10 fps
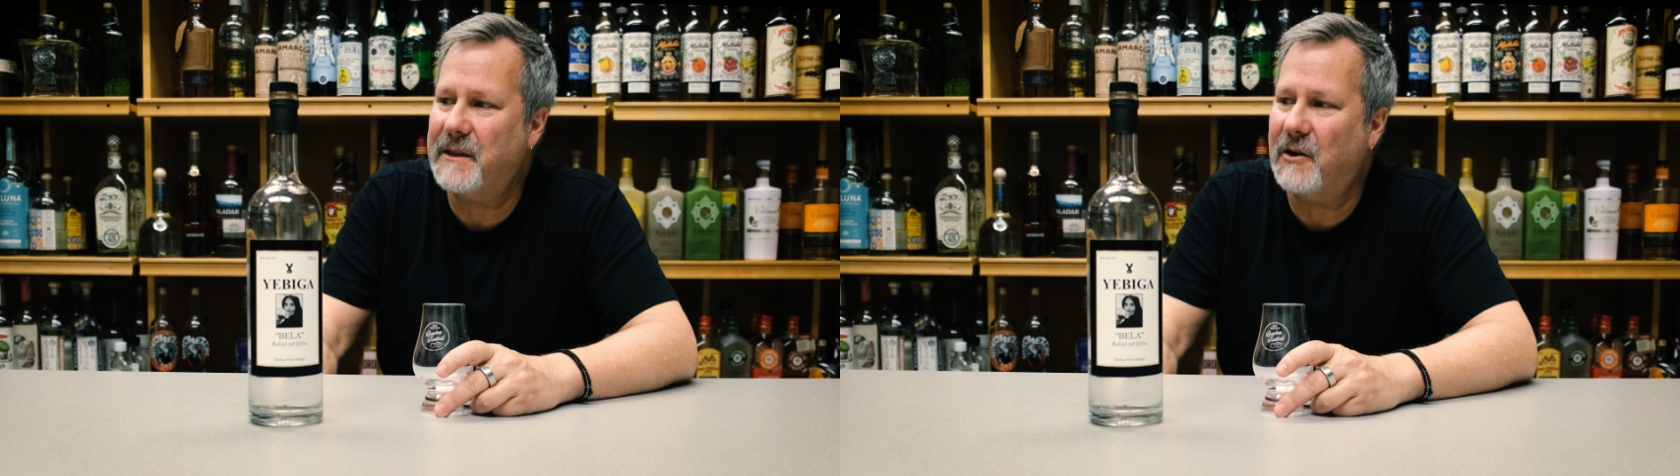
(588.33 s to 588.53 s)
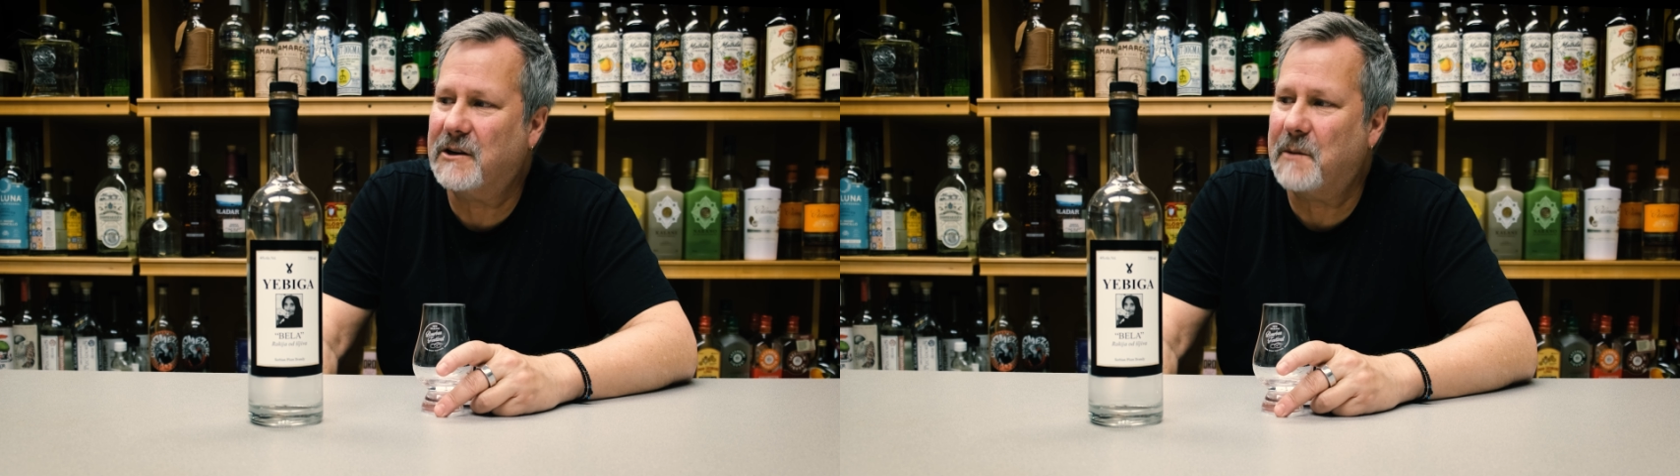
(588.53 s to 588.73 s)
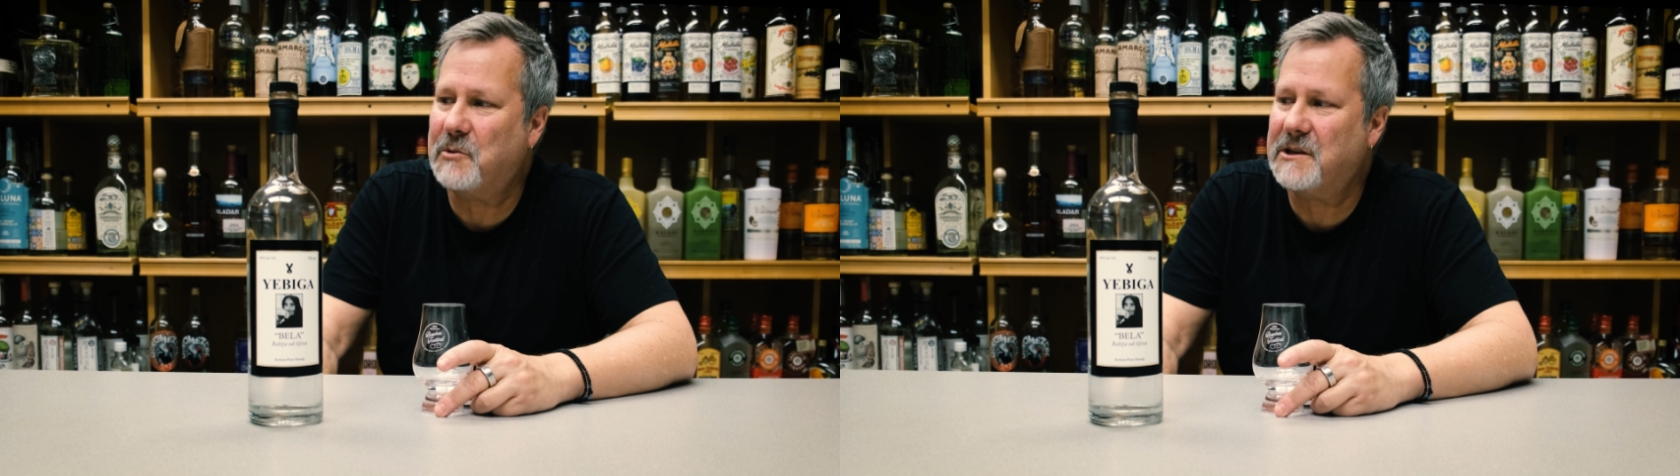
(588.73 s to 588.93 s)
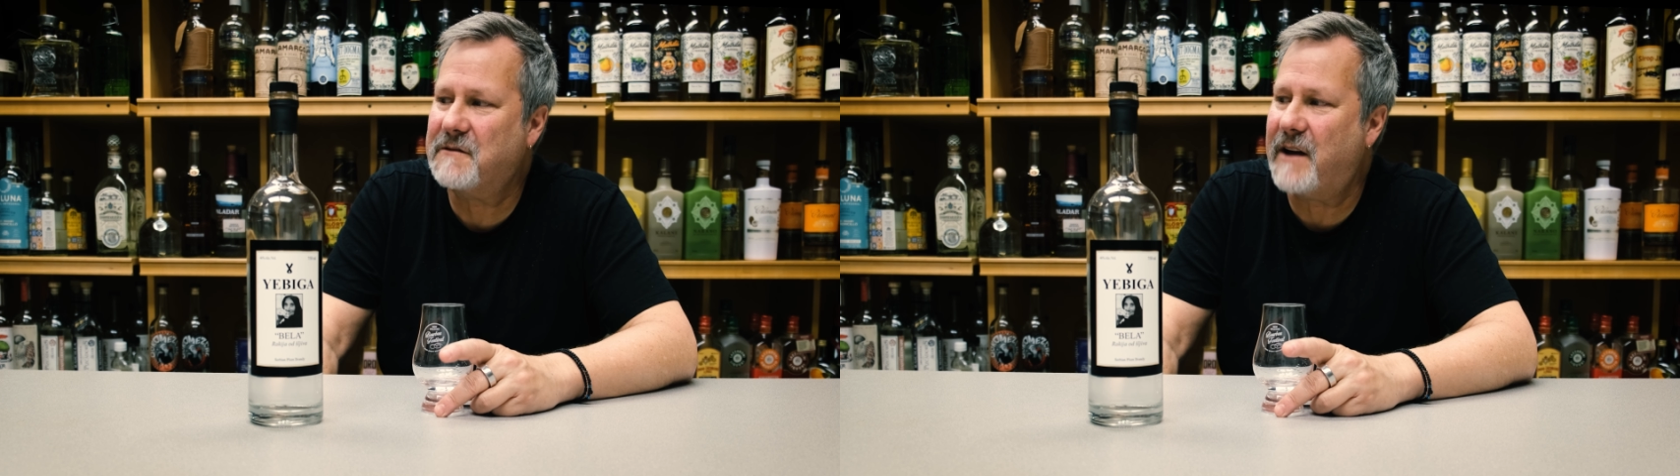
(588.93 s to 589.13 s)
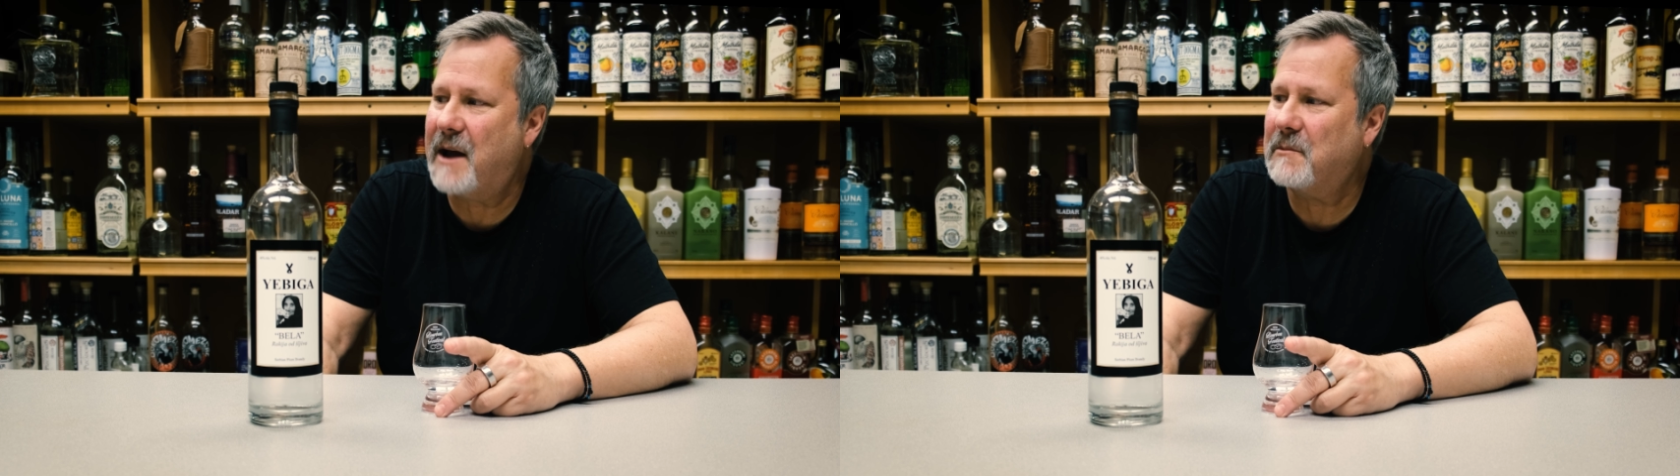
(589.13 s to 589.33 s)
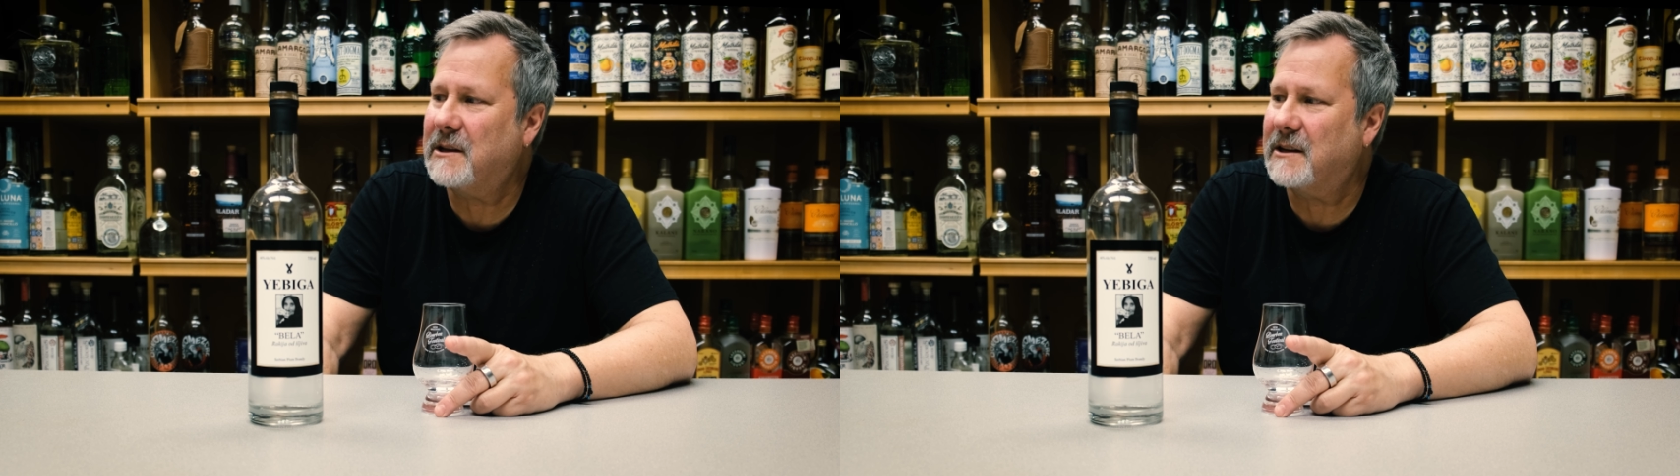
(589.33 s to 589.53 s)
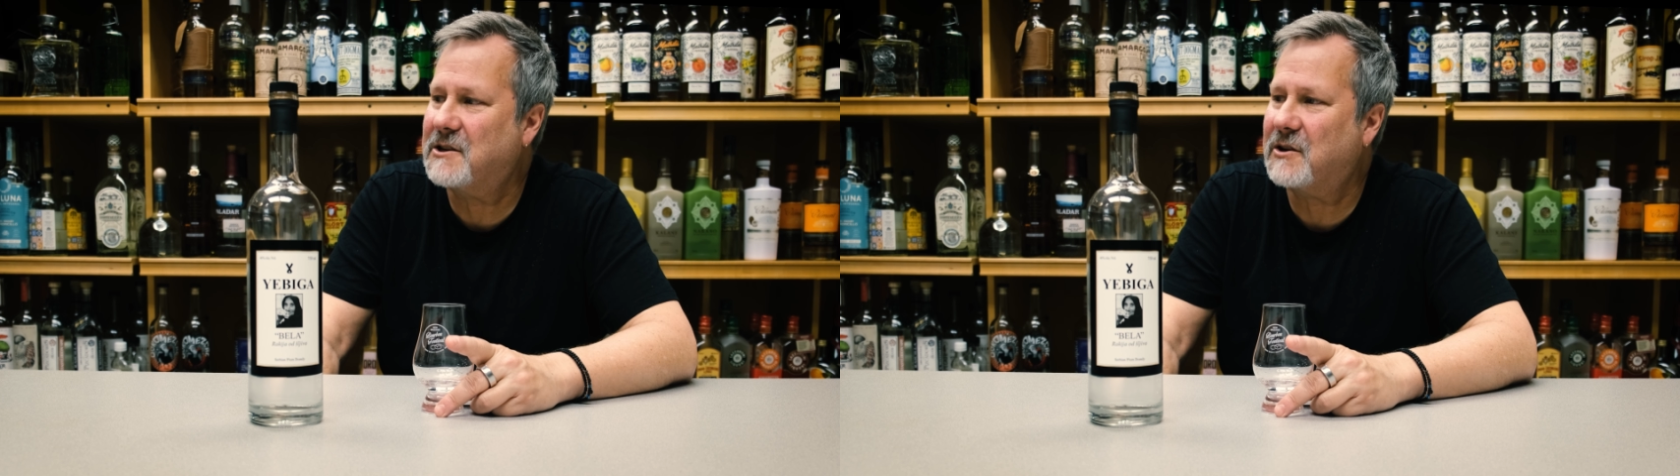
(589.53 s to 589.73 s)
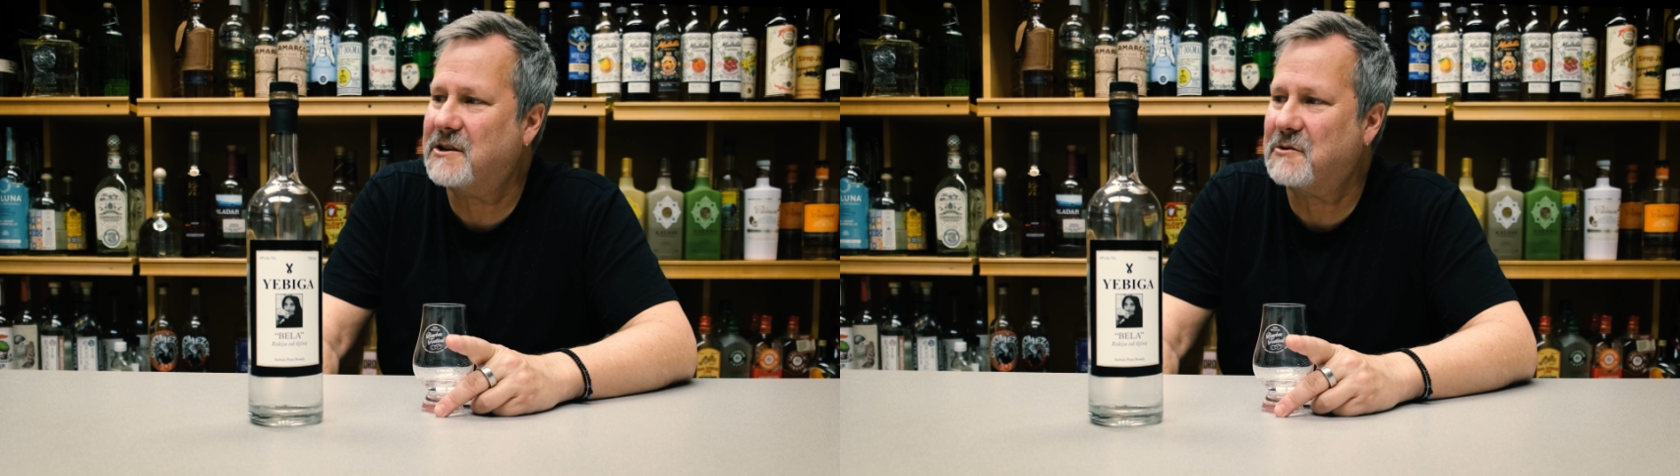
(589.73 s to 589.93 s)
hooked up with this family that
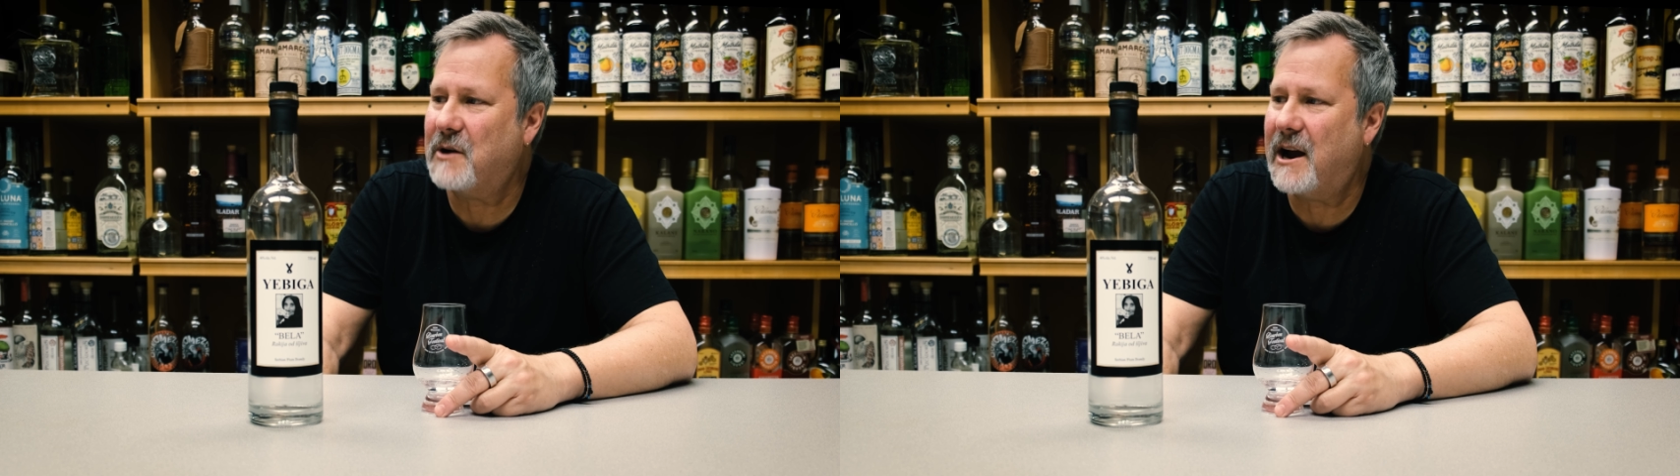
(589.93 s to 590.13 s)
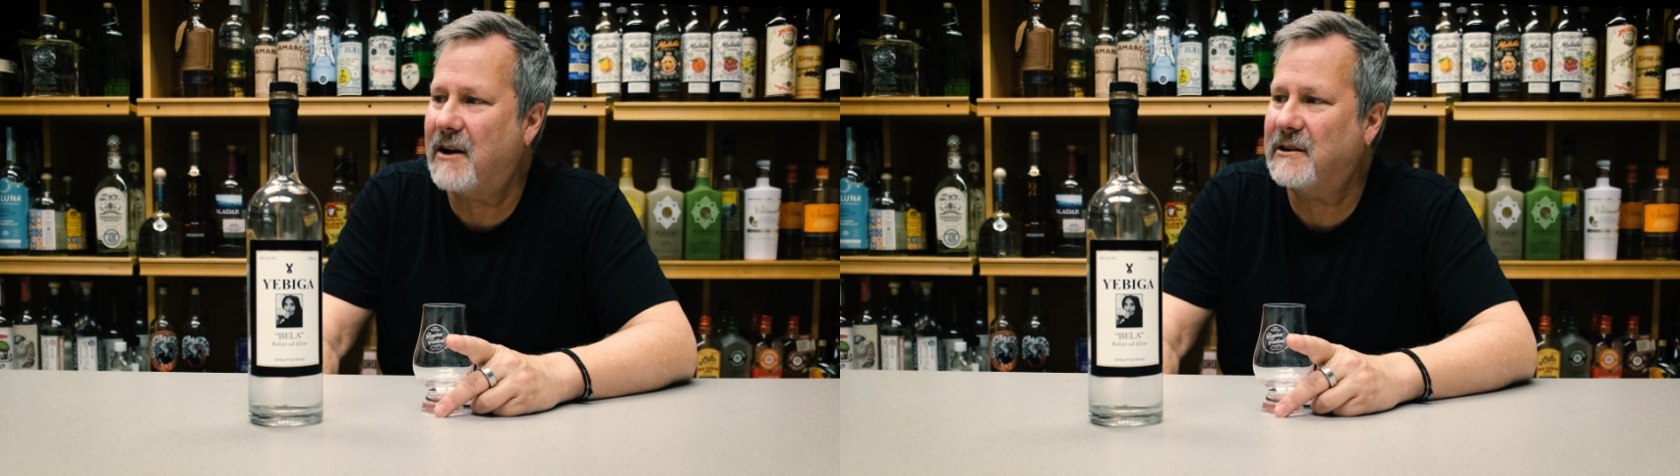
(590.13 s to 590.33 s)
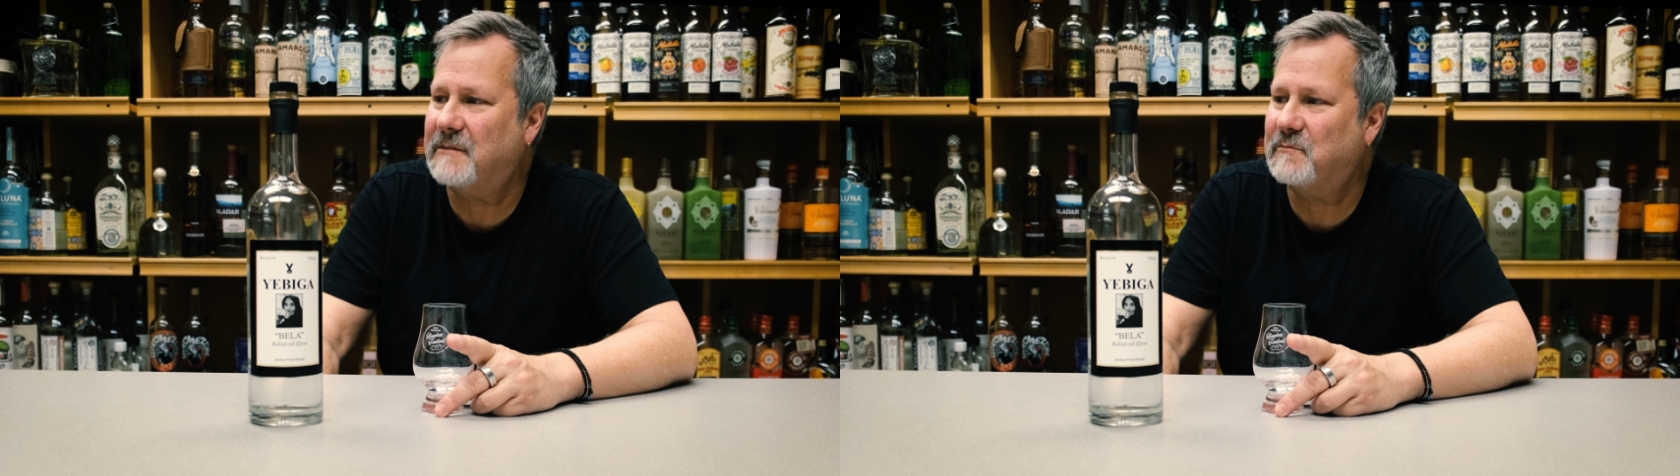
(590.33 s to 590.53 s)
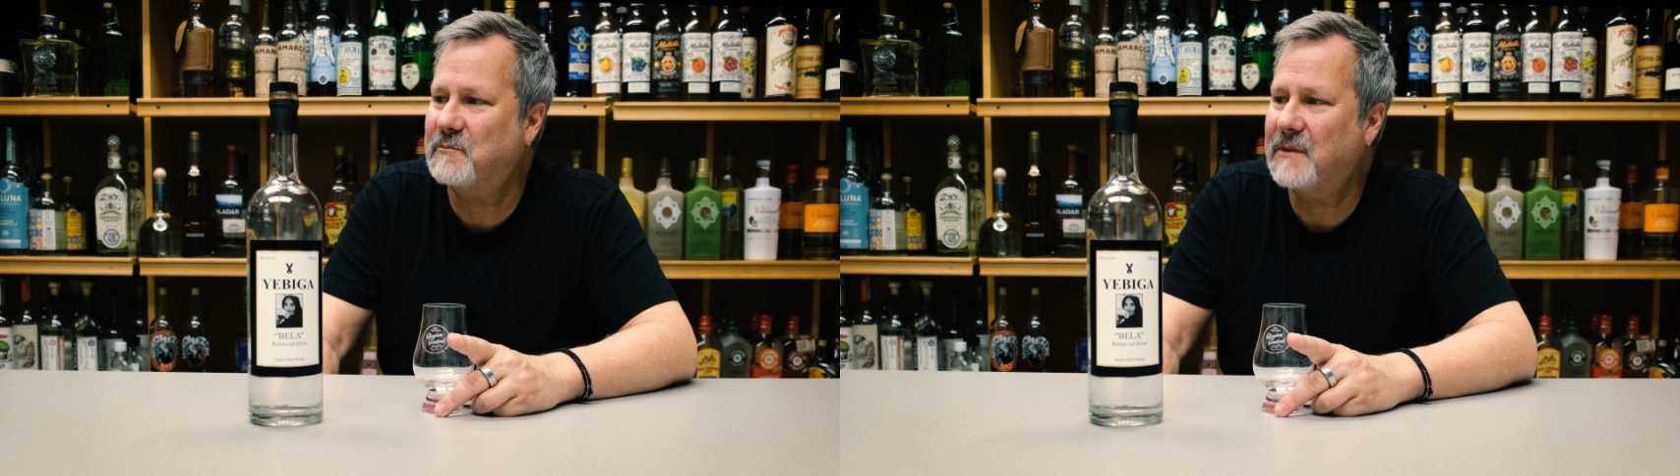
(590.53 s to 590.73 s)
took us around and